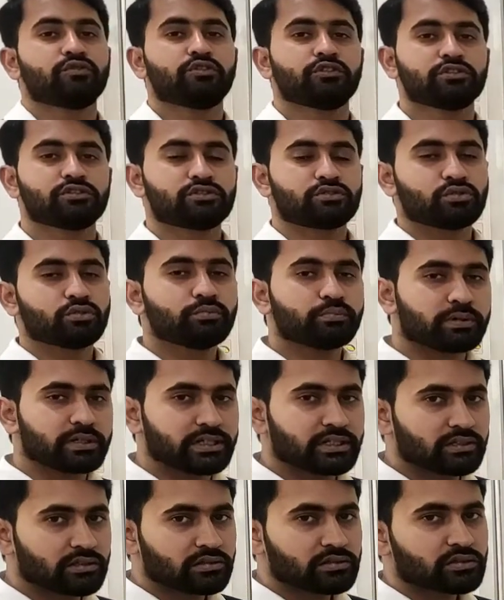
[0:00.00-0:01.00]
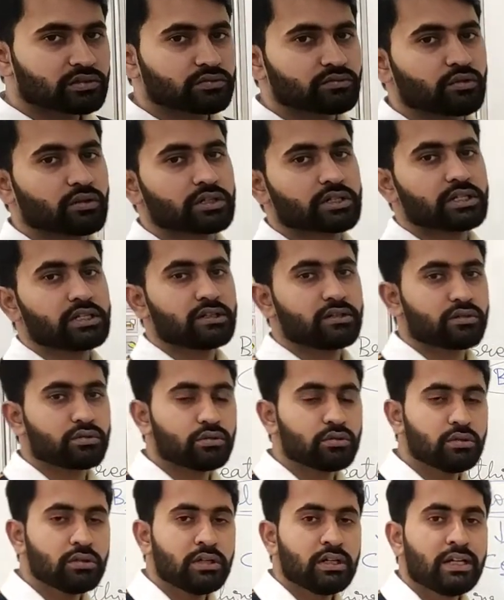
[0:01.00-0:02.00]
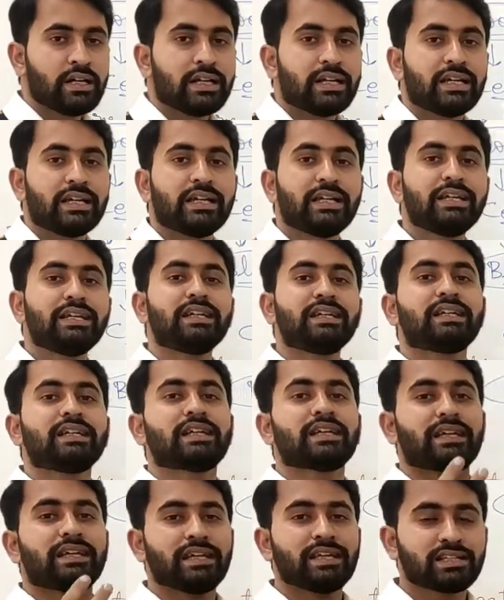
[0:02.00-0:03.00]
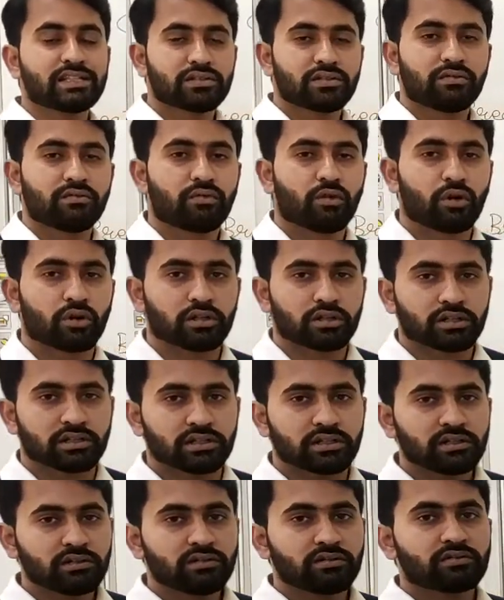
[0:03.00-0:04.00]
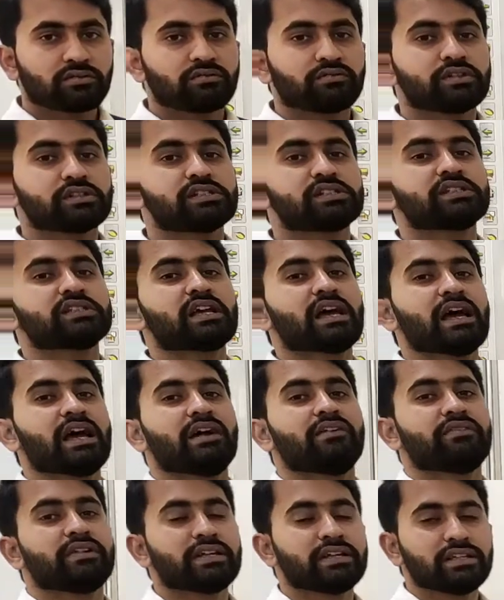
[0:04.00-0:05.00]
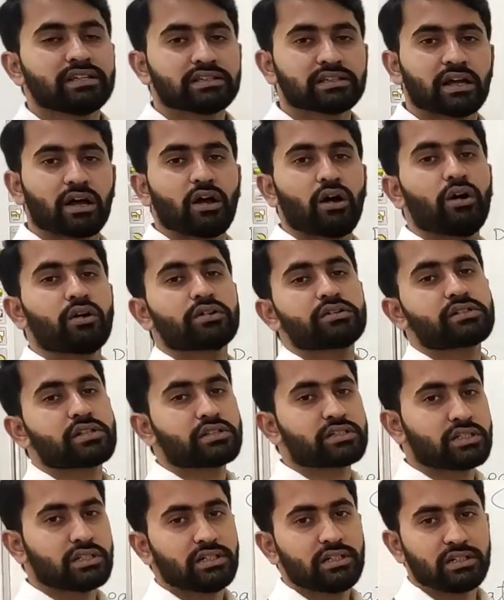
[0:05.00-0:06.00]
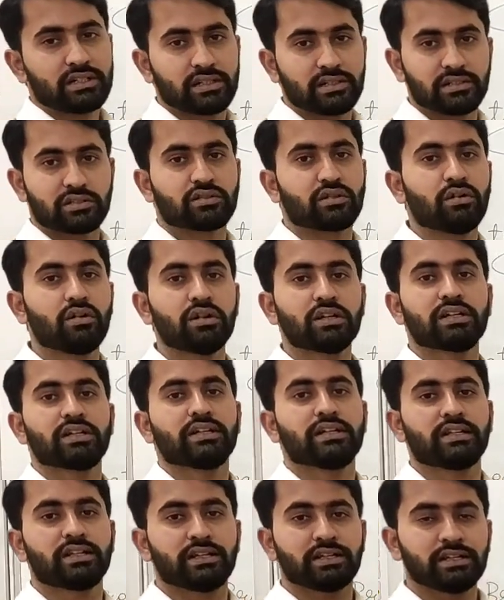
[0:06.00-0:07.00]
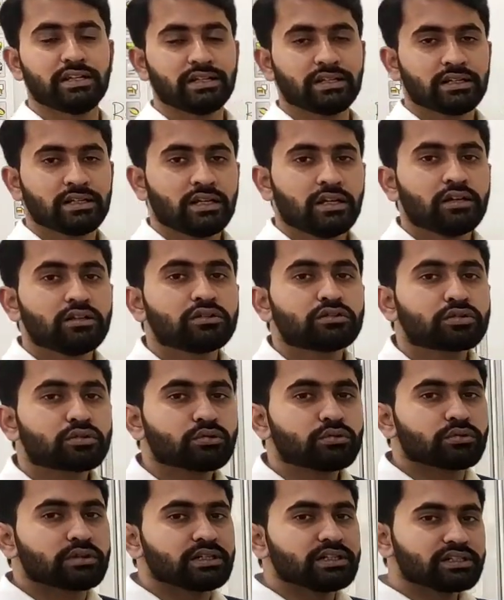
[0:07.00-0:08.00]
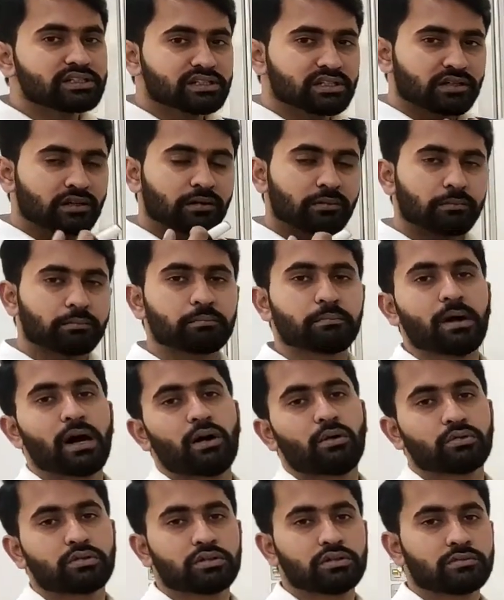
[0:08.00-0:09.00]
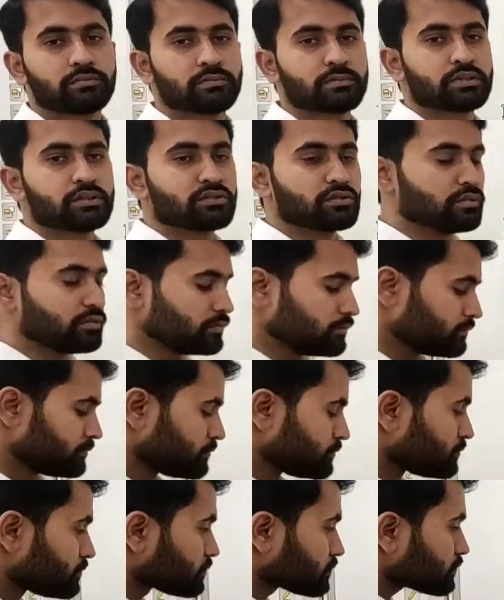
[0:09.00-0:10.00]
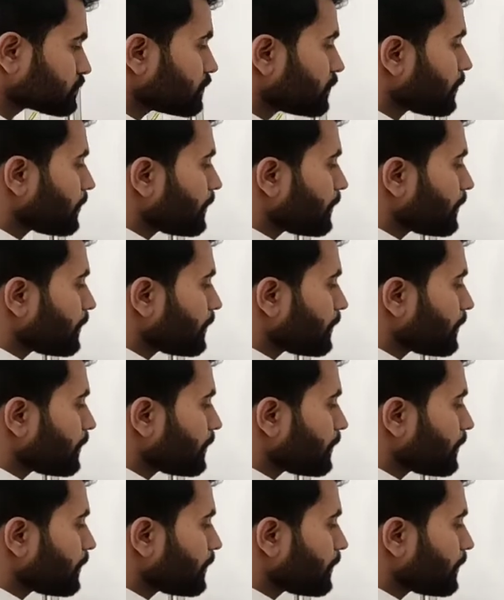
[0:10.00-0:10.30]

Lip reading: wants to breathe, so what it do? It takes water which is having the oxygen dissolved in it through its mouth. So